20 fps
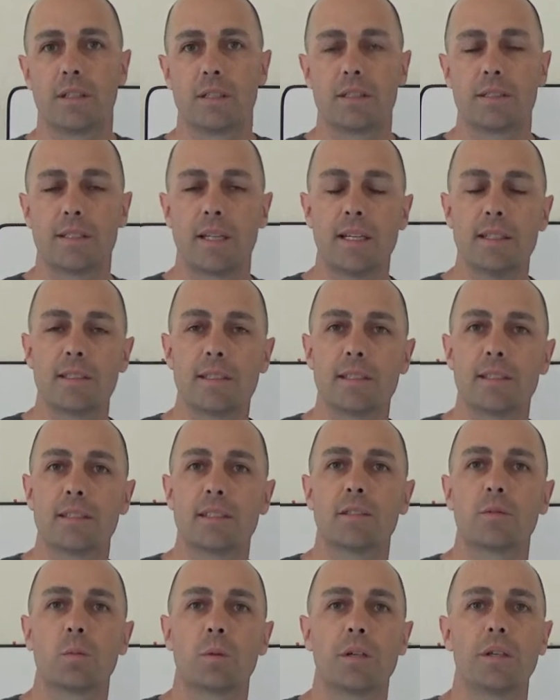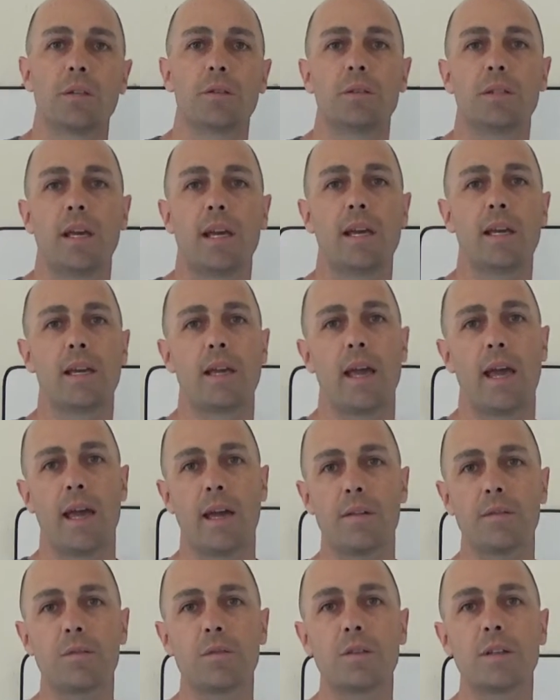A census is where you take
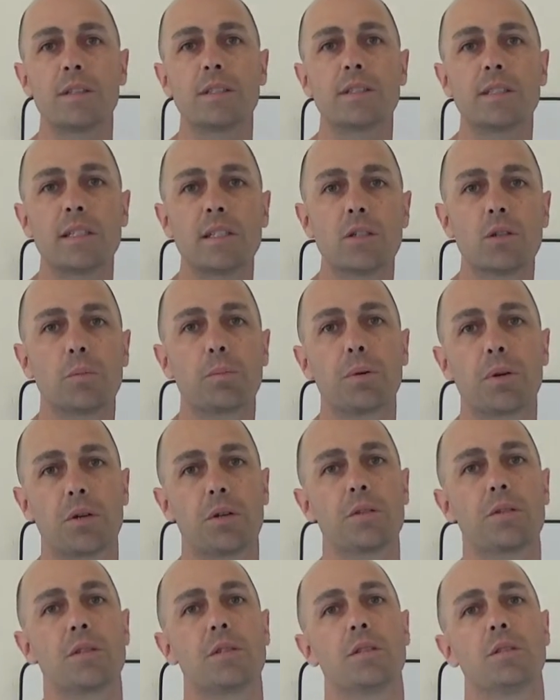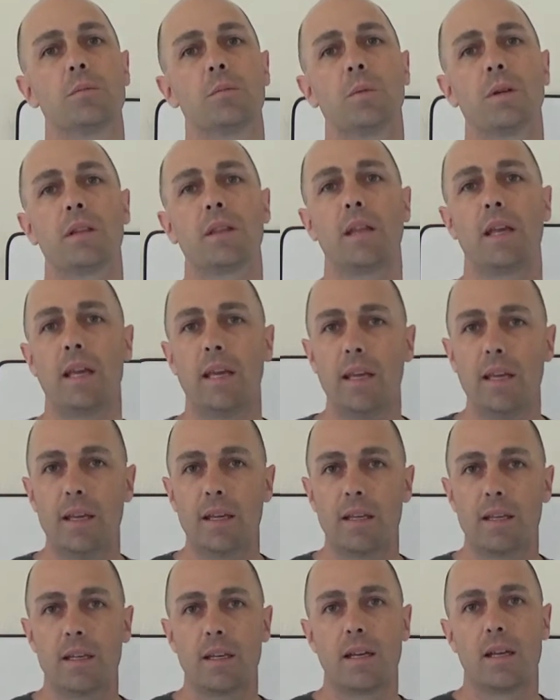every single person
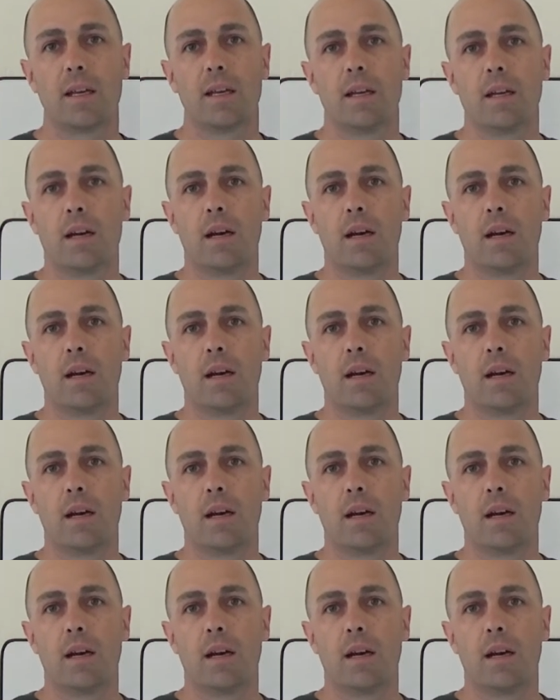within